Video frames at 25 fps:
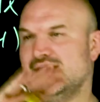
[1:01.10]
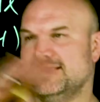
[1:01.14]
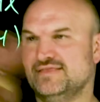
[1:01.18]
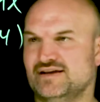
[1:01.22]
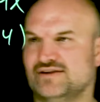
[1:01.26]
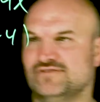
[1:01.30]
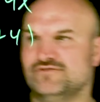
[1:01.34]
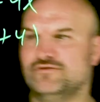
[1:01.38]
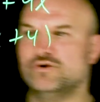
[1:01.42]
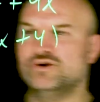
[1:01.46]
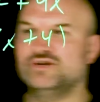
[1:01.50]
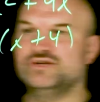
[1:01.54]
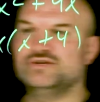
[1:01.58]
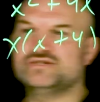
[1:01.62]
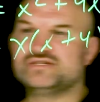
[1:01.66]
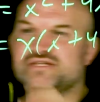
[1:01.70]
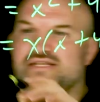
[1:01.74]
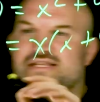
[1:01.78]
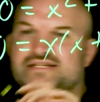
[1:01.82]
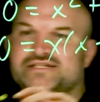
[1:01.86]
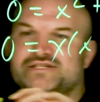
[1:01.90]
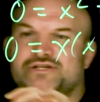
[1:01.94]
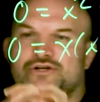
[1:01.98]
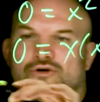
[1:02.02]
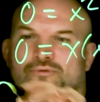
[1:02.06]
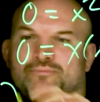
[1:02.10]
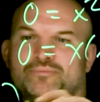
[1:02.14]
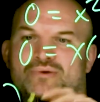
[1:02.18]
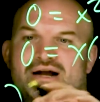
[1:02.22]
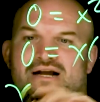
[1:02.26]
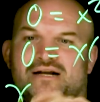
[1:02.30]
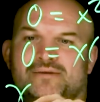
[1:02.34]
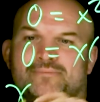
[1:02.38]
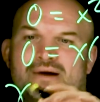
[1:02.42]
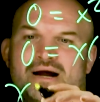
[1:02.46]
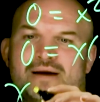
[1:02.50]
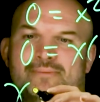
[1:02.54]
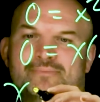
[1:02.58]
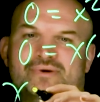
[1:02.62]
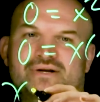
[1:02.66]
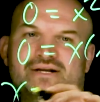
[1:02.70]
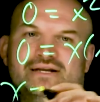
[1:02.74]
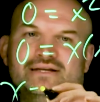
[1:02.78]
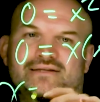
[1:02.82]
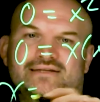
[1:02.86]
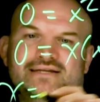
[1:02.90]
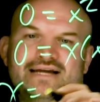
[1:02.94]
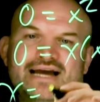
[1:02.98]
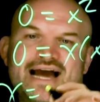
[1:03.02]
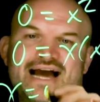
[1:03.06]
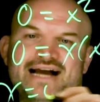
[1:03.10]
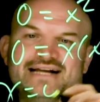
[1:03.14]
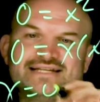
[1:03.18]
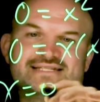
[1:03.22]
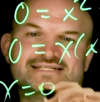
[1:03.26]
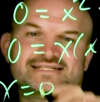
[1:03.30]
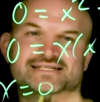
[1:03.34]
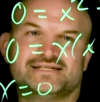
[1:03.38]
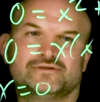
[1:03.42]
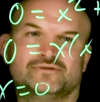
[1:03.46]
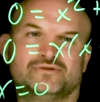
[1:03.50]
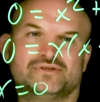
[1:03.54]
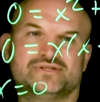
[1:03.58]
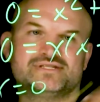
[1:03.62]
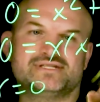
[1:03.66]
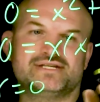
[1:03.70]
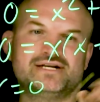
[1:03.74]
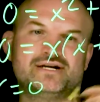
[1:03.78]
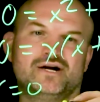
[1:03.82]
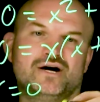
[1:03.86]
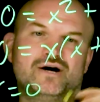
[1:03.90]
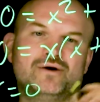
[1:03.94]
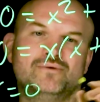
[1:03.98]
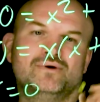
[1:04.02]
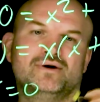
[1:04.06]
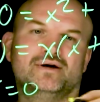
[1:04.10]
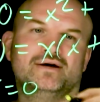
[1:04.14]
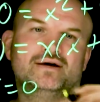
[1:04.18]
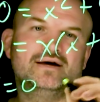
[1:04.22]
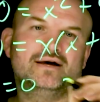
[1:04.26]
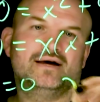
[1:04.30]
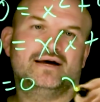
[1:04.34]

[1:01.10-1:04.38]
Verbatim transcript: and therefore using the zero product property, x is equal to 0,